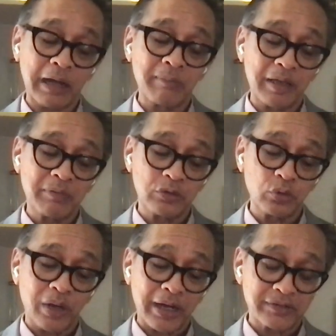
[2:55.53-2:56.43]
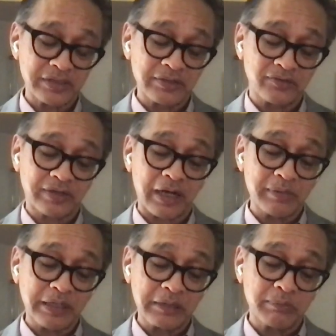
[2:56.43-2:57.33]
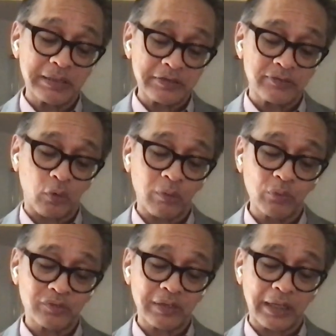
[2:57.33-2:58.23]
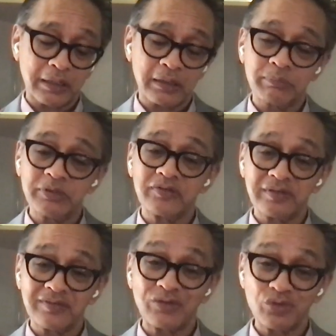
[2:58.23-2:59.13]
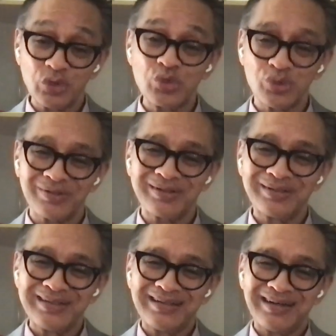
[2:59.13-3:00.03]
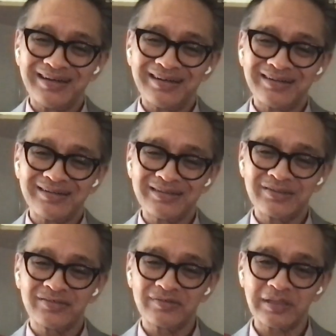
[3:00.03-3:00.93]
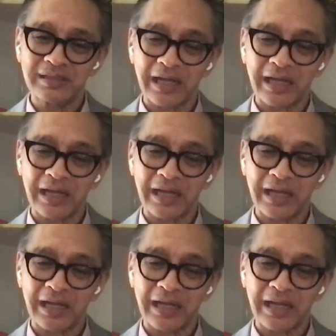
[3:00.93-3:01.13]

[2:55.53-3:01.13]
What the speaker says: may be too harsh in describing it, but it's almost like business as usual. This is a